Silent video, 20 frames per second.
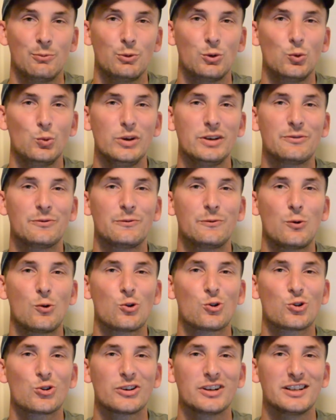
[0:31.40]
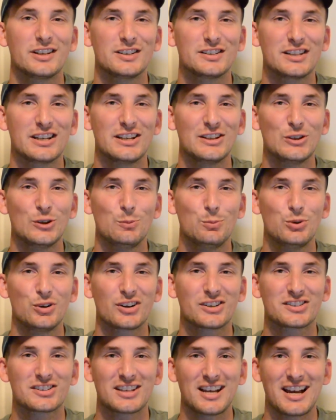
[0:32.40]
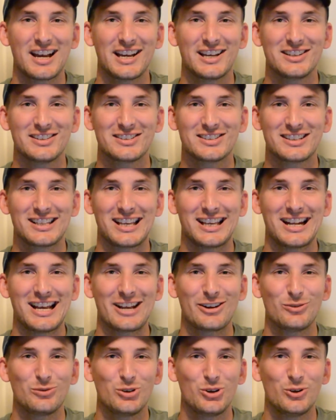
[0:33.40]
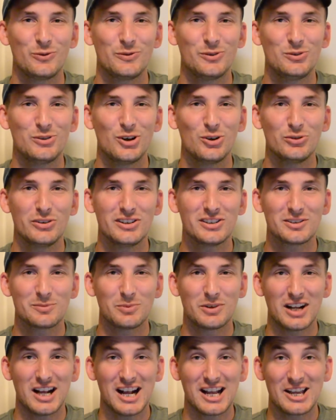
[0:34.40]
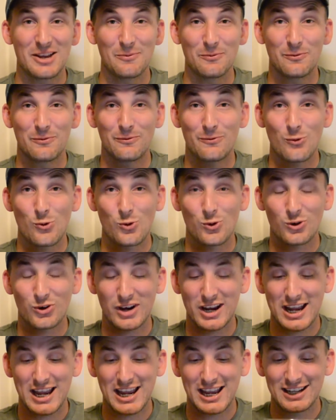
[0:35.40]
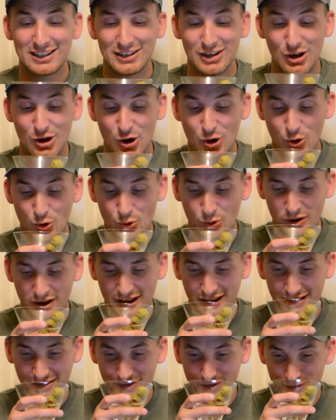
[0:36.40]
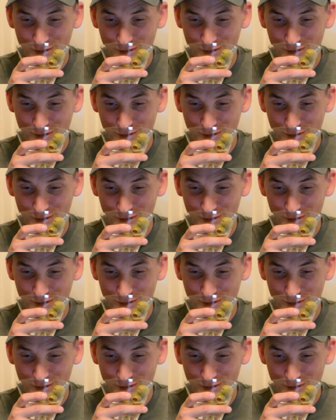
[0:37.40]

Well, week 4 is in the books, guys, and I don't know if you know this, but I am 4-0.